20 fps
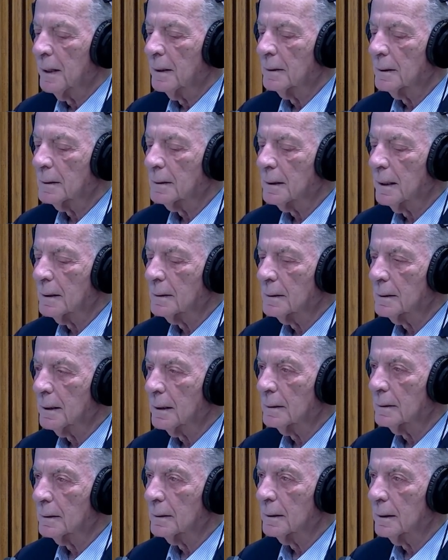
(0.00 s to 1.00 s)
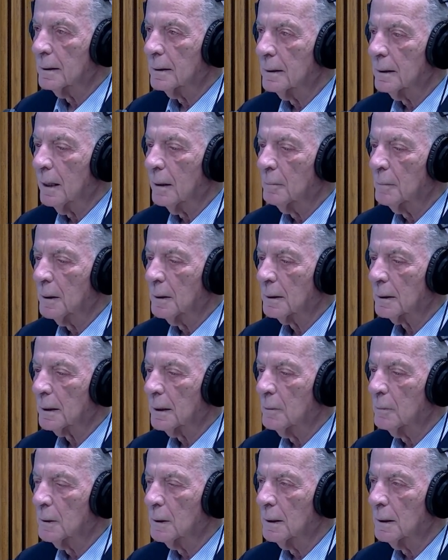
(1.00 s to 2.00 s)
And the sense that uh,
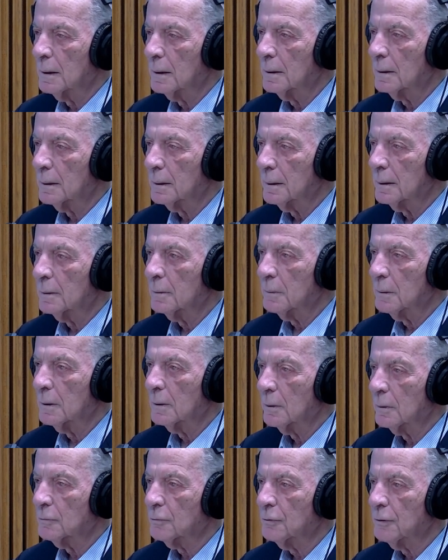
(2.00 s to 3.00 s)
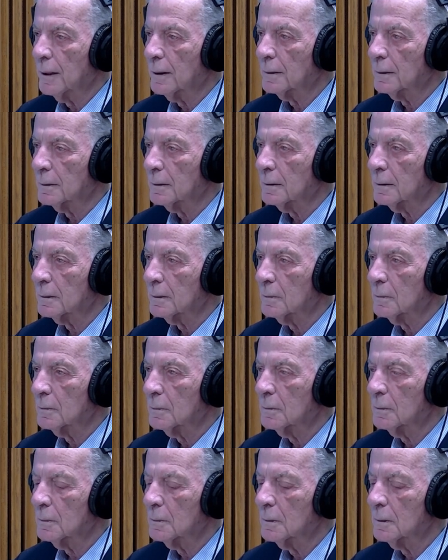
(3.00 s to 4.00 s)
America will, will not fight
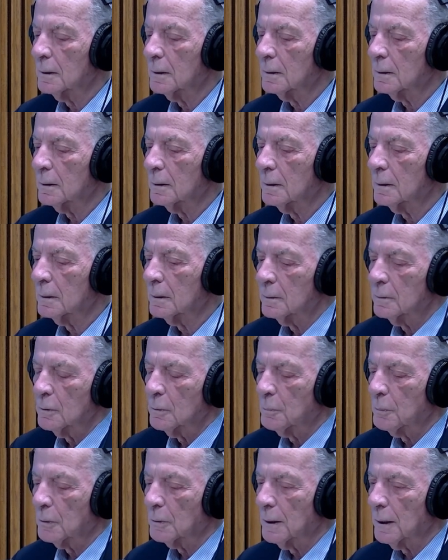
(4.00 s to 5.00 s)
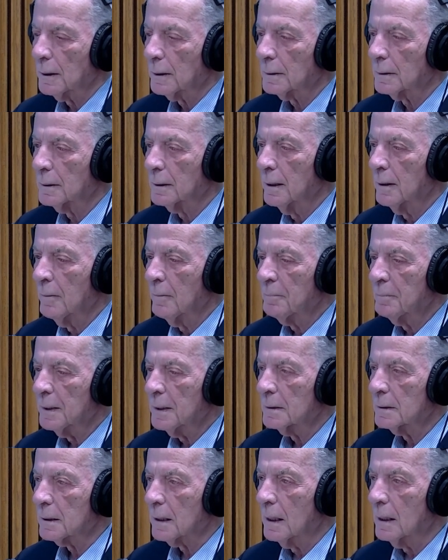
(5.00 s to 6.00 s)
to, to protect
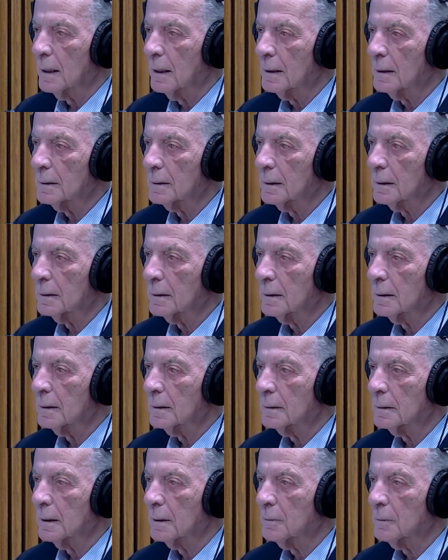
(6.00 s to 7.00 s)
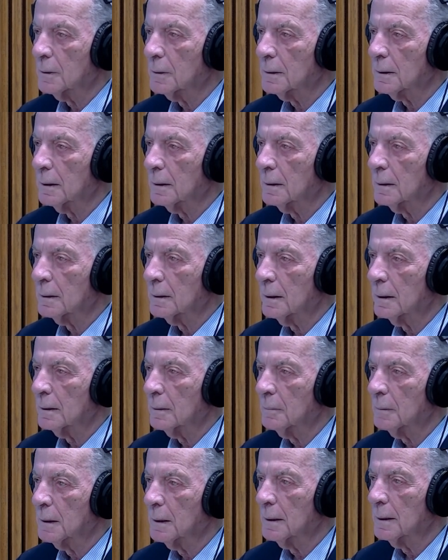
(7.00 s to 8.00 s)
its allies and its interests in, in
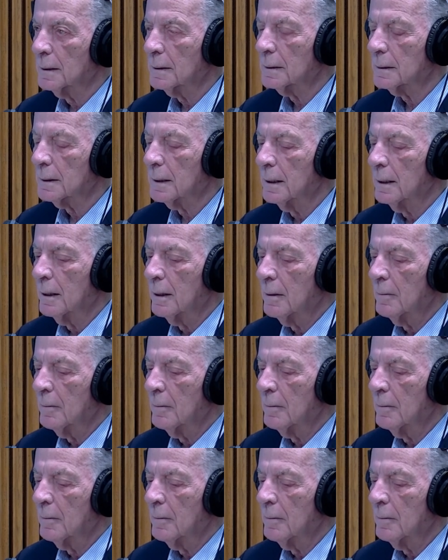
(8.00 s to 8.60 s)
the Middle East